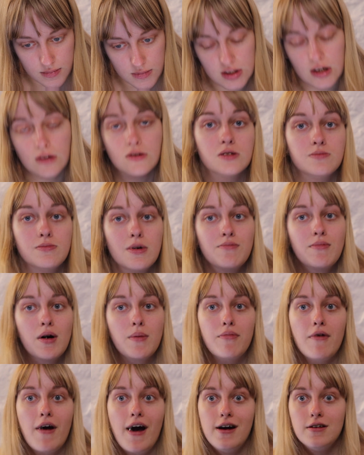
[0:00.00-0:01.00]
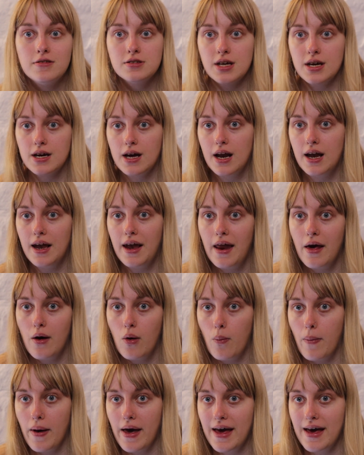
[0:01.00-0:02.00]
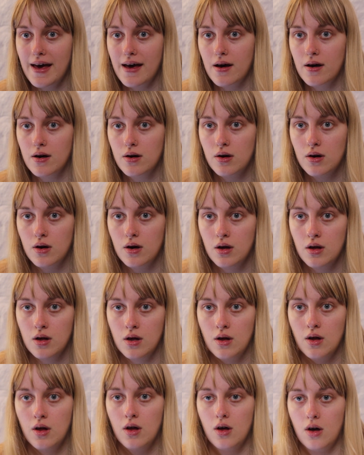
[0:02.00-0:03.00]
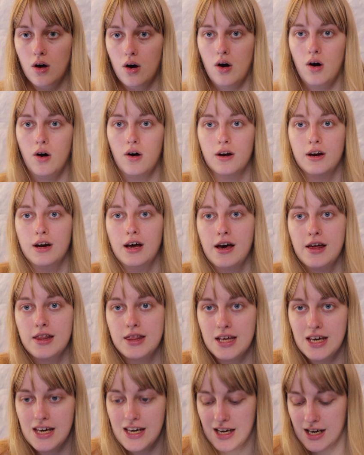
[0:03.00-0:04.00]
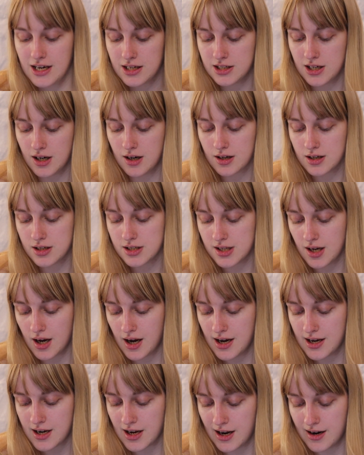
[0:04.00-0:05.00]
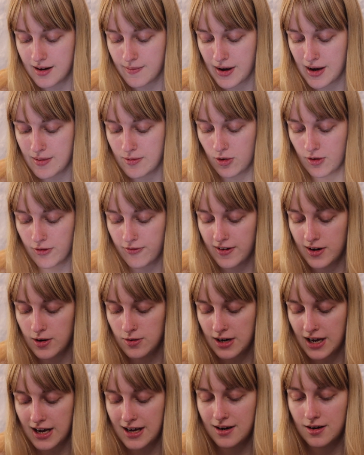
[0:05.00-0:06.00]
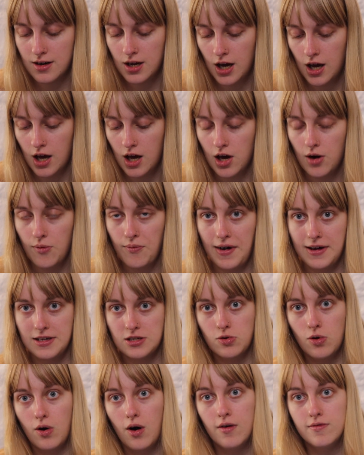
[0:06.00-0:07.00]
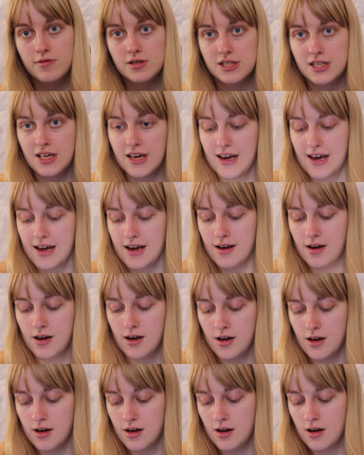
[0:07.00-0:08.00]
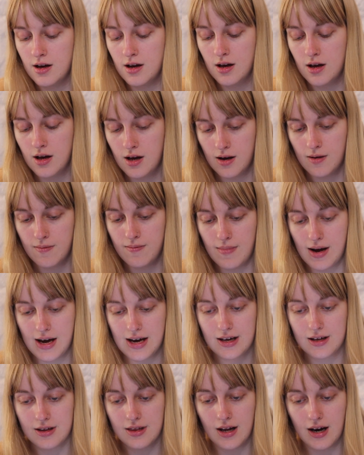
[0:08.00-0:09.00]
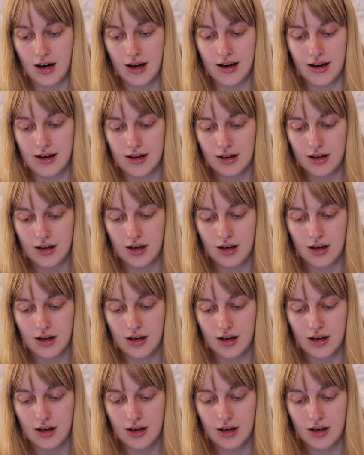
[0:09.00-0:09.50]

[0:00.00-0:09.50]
So I'm just going to make my brows like a little bit on the darker side and a bit more filled in, which will obviously make the look